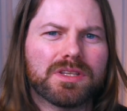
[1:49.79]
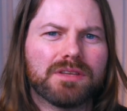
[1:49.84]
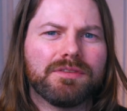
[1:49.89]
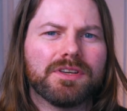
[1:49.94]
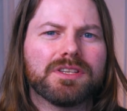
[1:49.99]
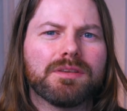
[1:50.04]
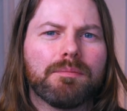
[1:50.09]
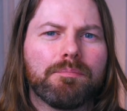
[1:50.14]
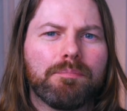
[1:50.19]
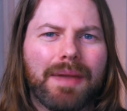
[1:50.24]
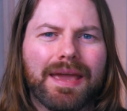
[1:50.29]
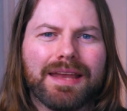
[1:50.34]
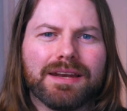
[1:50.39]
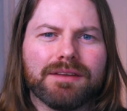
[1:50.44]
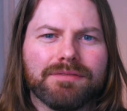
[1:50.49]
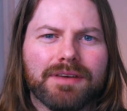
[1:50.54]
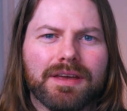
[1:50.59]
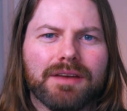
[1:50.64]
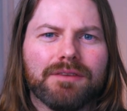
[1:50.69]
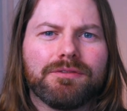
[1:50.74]
of us
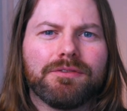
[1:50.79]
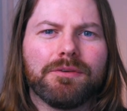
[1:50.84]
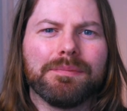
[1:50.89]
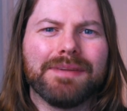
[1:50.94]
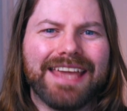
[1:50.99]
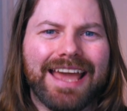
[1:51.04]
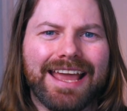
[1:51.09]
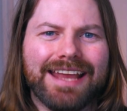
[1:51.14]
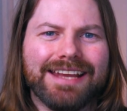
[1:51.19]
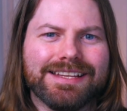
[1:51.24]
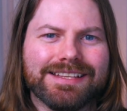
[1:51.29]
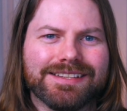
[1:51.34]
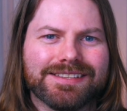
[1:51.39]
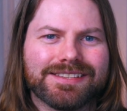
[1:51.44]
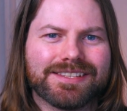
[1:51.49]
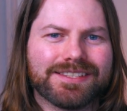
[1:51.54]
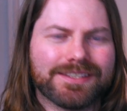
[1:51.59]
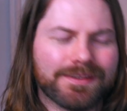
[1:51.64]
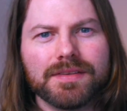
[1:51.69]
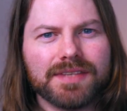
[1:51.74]
benefit from
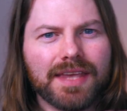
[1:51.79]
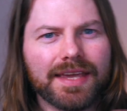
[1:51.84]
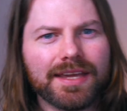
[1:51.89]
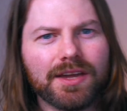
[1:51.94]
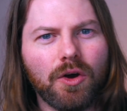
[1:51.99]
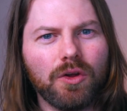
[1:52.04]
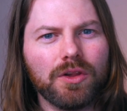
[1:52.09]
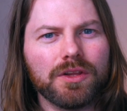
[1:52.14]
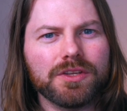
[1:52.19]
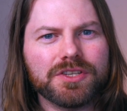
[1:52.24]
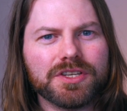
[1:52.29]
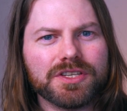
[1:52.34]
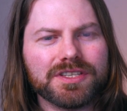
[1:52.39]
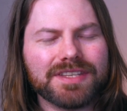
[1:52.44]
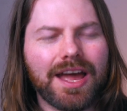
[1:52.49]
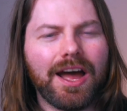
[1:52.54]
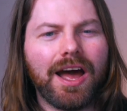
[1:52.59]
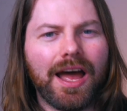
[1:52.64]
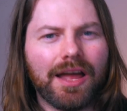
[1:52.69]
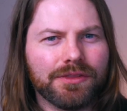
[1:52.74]
guidance. Psychologist
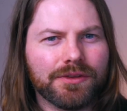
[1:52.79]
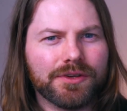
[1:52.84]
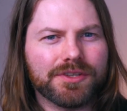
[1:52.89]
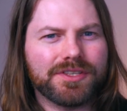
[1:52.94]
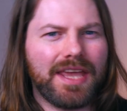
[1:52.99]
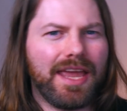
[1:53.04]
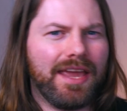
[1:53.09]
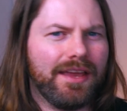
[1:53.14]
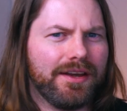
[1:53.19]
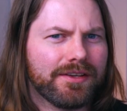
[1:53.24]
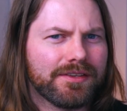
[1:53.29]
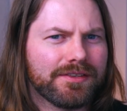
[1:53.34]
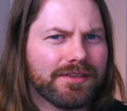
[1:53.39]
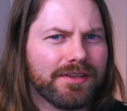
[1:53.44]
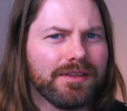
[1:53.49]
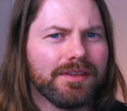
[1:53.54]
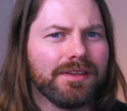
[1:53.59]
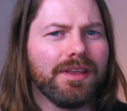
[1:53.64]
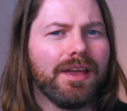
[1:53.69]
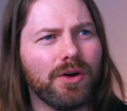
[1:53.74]
Anders
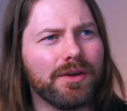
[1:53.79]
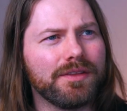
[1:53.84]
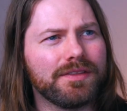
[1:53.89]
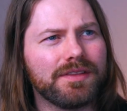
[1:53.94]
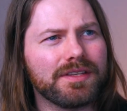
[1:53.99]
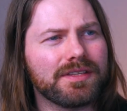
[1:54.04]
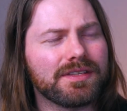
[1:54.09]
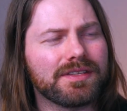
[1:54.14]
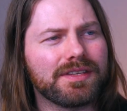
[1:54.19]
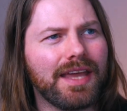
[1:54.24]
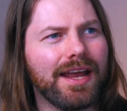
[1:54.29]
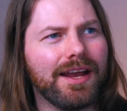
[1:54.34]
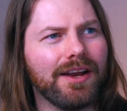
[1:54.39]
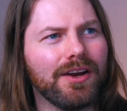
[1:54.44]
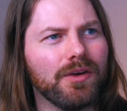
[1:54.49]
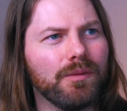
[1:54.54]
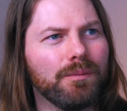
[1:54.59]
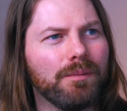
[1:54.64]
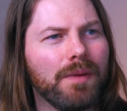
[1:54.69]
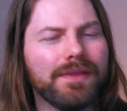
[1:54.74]
Ericsson coined this
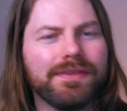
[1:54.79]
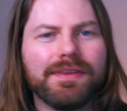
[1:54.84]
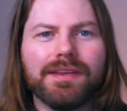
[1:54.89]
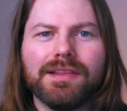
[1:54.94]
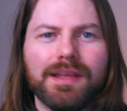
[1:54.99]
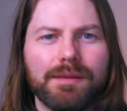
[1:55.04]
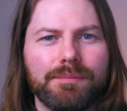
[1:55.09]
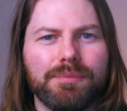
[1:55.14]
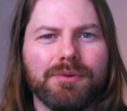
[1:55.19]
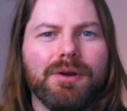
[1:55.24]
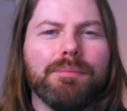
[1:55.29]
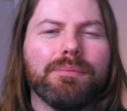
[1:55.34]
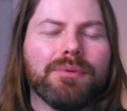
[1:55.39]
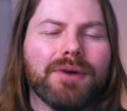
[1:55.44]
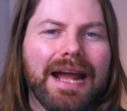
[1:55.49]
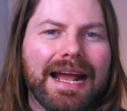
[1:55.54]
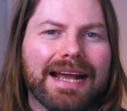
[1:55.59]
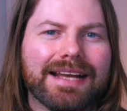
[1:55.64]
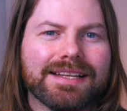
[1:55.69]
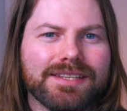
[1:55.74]
term deliberate
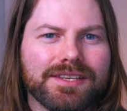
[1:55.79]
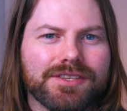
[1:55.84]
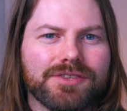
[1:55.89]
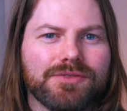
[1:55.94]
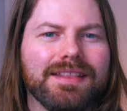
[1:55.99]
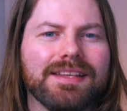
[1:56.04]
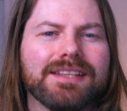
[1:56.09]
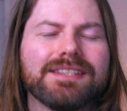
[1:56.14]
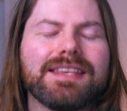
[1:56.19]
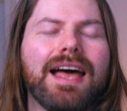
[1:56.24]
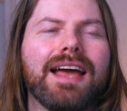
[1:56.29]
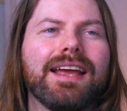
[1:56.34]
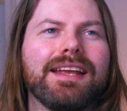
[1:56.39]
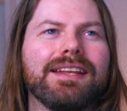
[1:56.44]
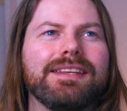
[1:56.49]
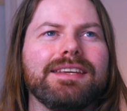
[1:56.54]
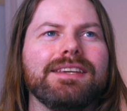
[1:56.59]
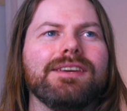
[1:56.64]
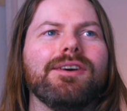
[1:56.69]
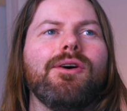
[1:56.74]
practice, and this
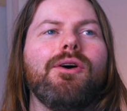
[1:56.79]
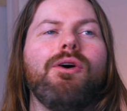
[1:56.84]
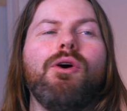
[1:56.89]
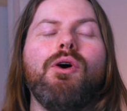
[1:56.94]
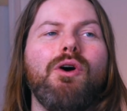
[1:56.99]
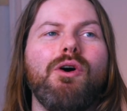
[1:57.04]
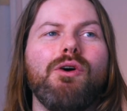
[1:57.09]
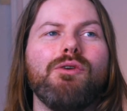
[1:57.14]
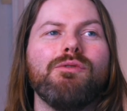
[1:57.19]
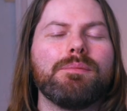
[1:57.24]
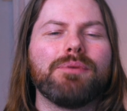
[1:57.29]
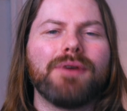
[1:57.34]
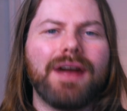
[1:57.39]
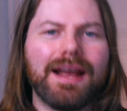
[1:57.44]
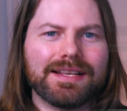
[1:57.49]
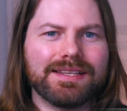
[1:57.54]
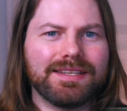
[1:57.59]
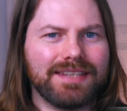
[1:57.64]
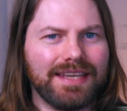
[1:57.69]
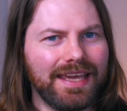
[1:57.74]
idea of
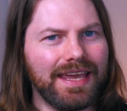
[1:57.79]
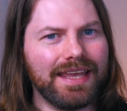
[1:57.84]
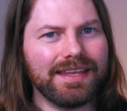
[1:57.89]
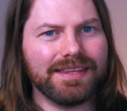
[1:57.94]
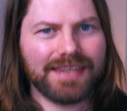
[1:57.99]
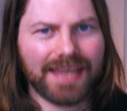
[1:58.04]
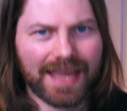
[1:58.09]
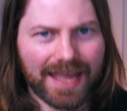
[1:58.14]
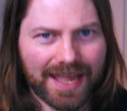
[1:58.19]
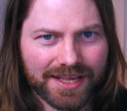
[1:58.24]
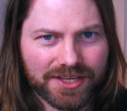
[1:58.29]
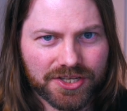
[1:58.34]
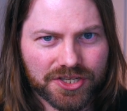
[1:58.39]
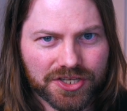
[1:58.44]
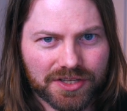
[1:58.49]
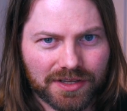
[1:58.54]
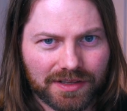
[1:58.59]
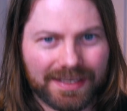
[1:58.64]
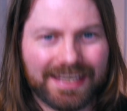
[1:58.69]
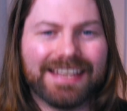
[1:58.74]
practicing
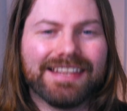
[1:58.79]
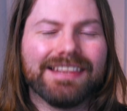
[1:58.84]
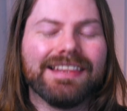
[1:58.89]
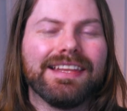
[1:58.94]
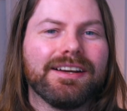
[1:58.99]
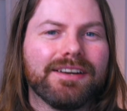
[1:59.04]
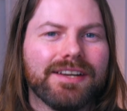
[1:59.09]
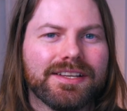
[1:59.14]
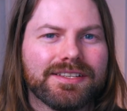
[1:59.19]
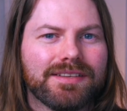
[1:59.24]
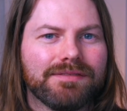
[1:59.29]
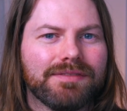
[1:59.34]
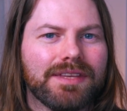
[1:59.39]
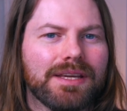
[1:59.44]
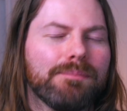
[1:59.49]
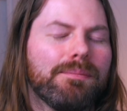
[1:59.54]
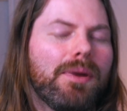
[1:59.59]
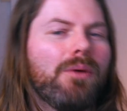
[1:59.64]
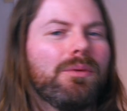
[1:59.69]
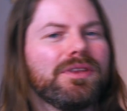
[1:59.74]
intentionally and learning
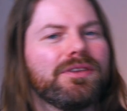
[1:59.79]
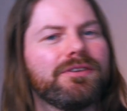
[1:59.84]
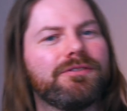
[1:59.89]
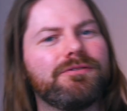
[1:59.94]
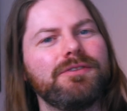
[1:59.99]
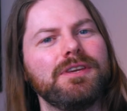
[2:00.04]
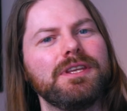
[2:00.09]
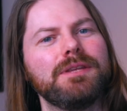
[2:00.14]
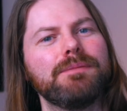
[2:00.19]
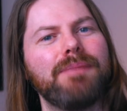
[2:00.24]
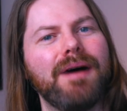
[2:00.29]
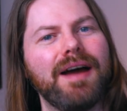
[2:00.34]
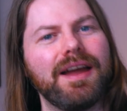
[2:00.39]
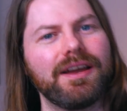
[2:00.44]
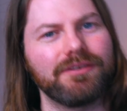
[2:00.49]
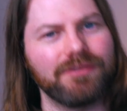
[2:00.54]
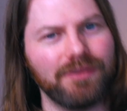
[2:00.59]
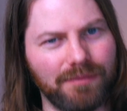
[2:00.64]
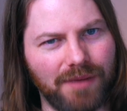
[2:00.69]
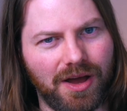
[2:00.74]
something but with
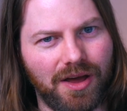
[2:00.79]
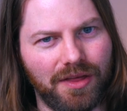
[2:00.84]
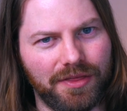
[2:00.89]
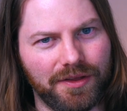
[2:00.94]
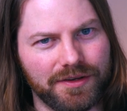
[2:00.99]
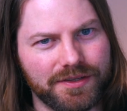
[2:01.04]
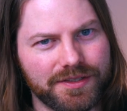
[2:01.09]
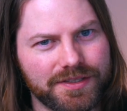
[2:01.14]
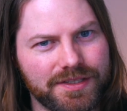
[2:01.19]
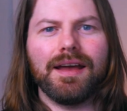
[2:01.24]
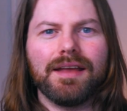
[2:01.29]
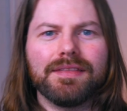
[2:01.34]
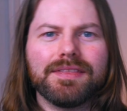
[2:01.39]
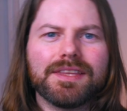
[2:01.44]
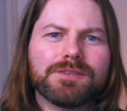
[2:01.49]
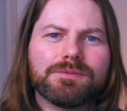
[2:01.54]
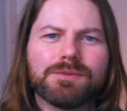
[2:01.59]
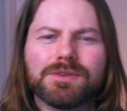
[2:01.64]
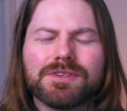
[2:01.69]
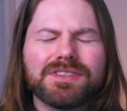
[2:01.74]
feedback from others. And
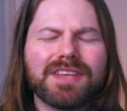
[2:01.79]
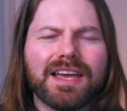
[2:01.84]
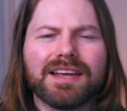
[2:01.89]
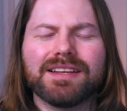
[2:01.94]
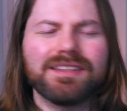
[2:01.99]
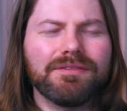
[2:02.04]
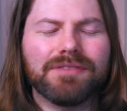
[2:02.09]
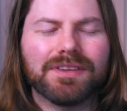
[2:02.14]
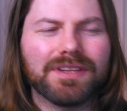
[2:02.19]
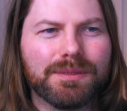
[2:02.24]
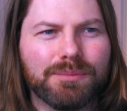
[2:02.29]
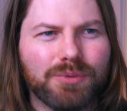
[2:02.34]
this was scientifically